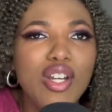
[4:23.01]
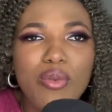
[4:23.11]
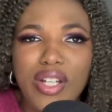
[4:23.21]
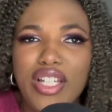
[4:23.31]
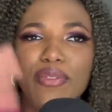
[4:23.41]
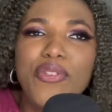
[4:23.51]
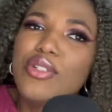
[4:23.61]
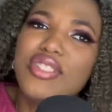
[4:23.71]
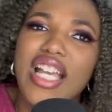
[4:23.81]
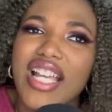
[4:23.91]
for like a few
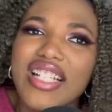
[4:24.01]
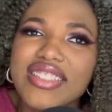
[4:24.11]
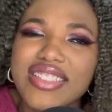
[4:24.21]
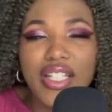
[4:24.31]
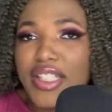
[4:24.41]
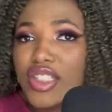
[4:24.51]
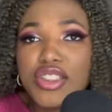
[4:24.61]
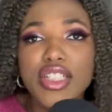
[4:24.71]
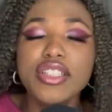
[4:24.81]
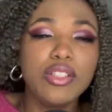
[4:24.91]
seconds. And there's
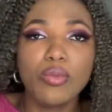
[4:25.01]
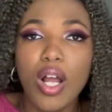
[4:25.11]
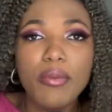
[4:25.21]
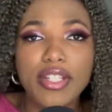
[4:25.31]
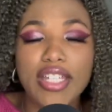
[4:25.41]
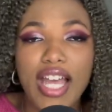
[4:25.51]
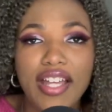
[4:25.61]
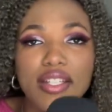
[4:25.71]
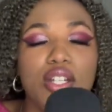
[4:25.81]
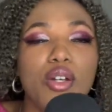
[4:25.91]
nothing wrong with that.